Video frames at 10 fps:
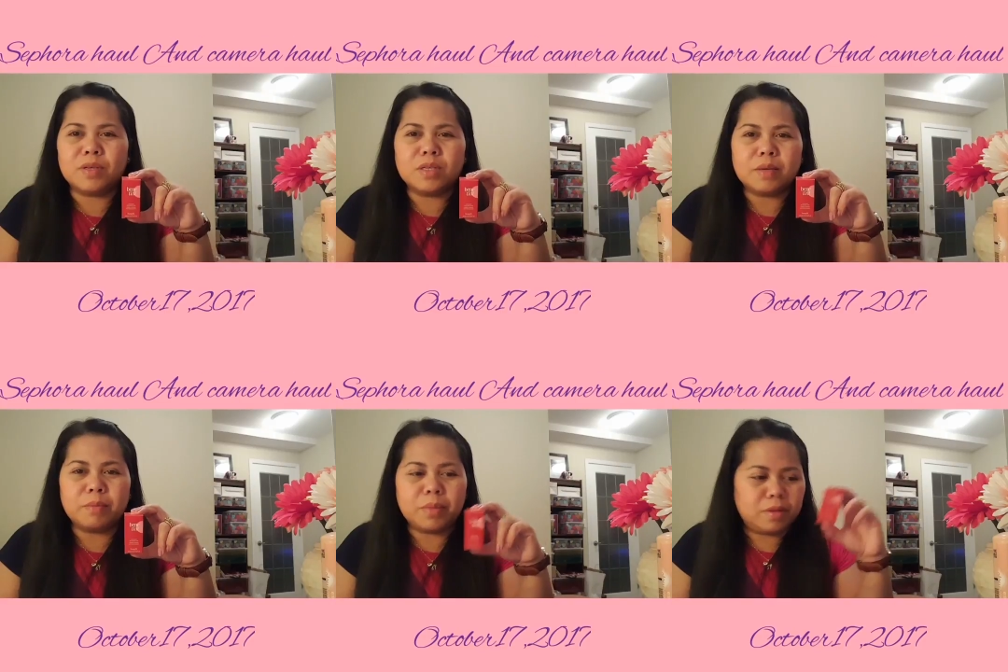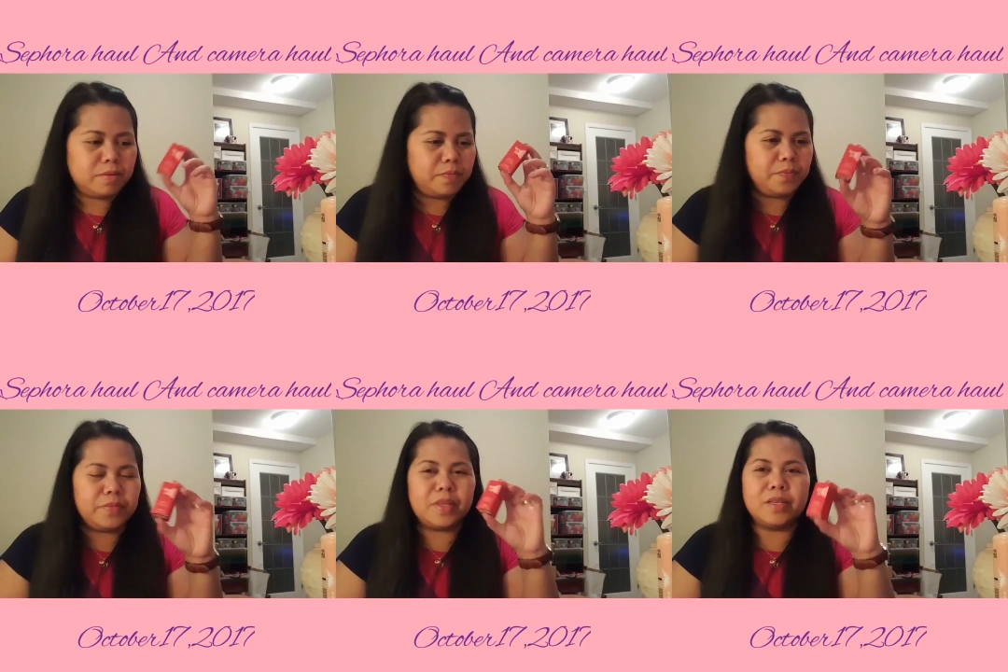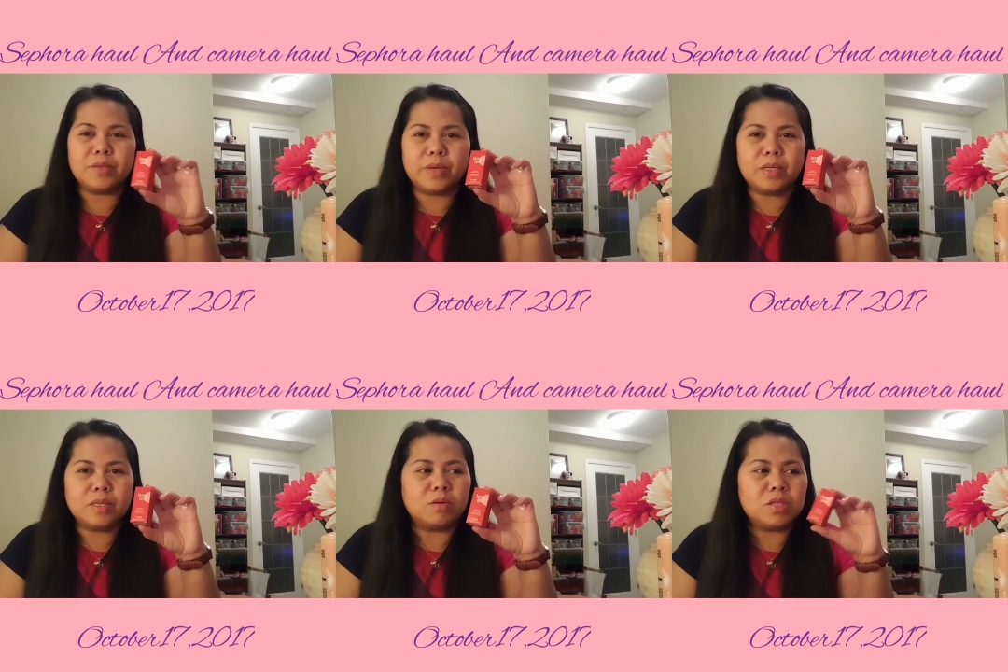very simple. This one
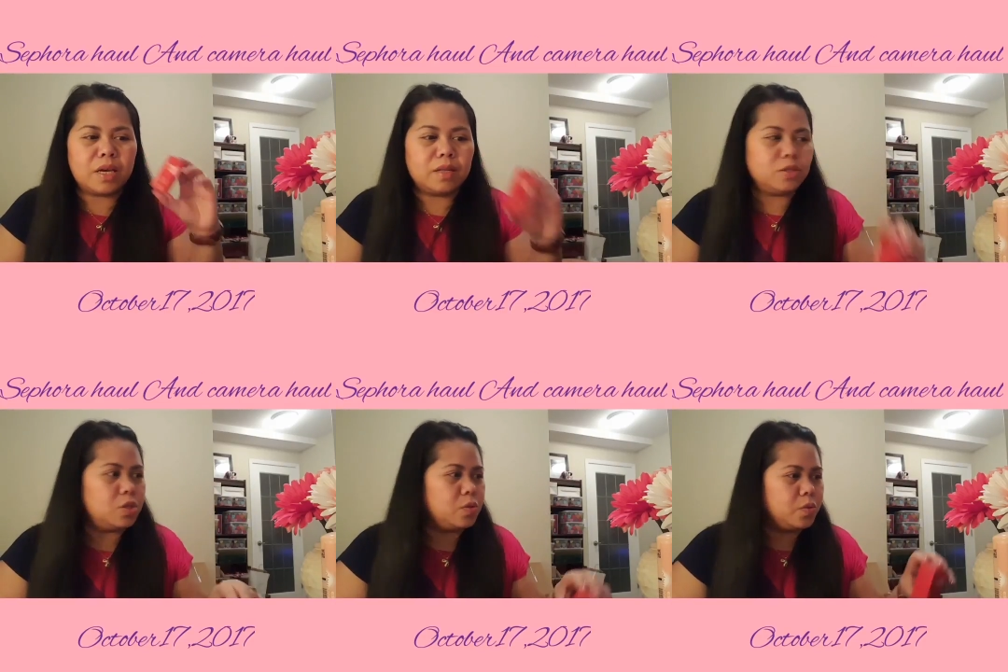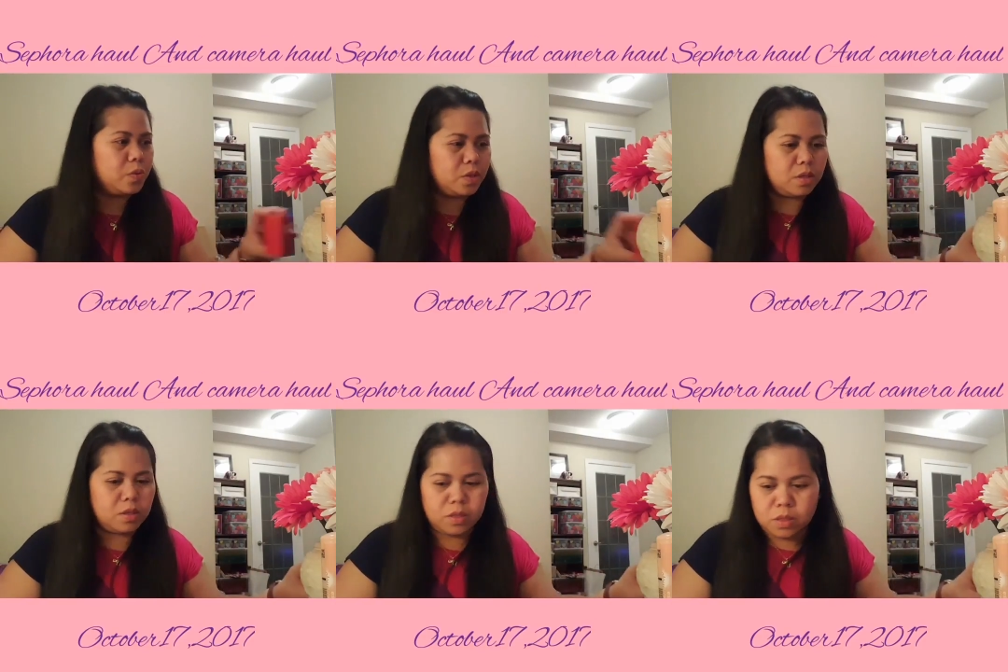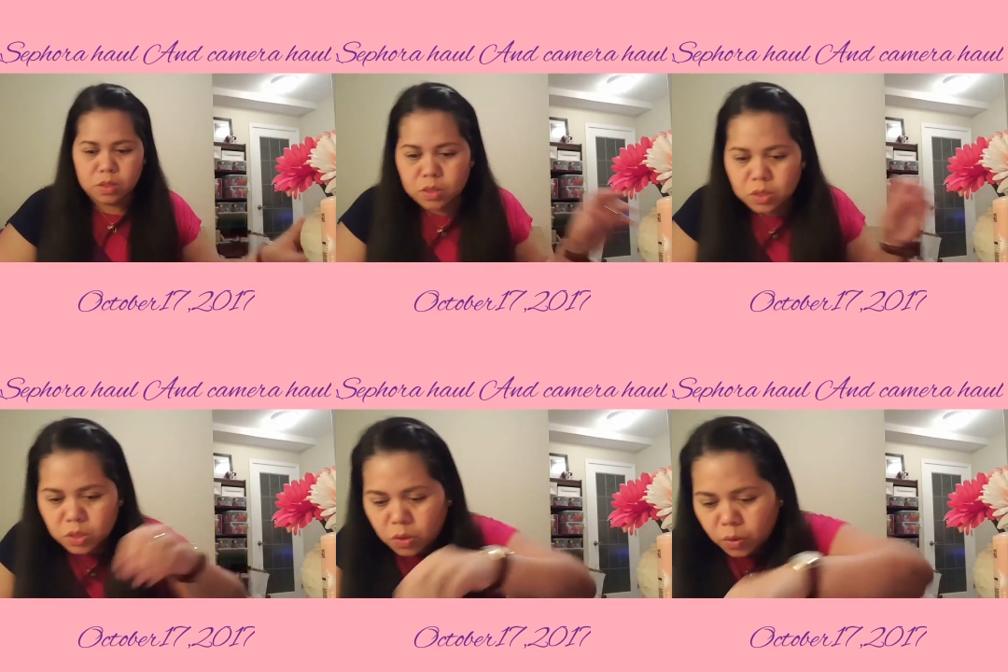is on sale too.
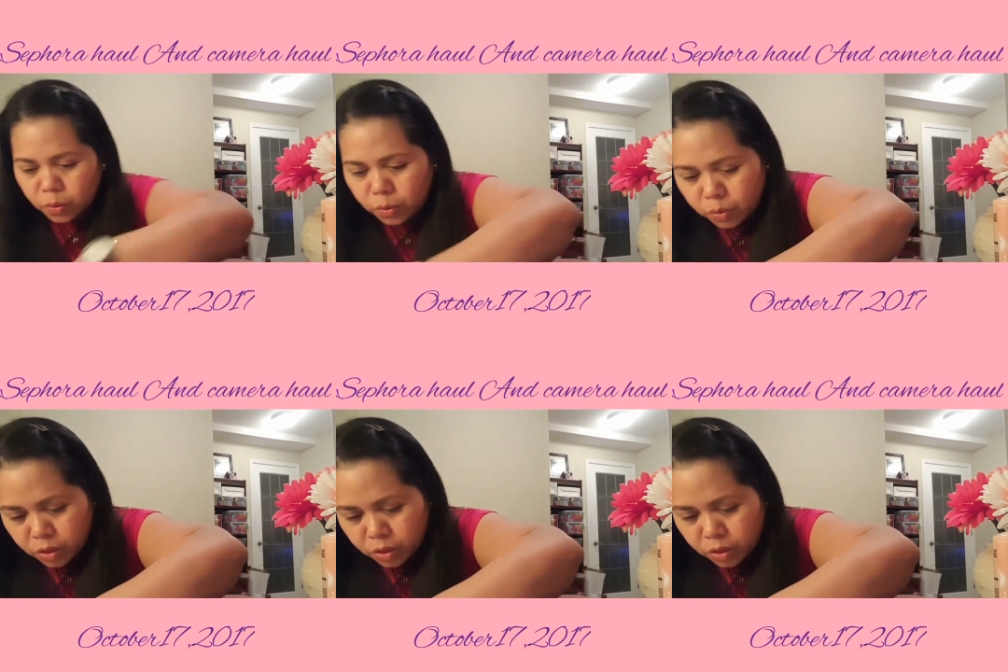So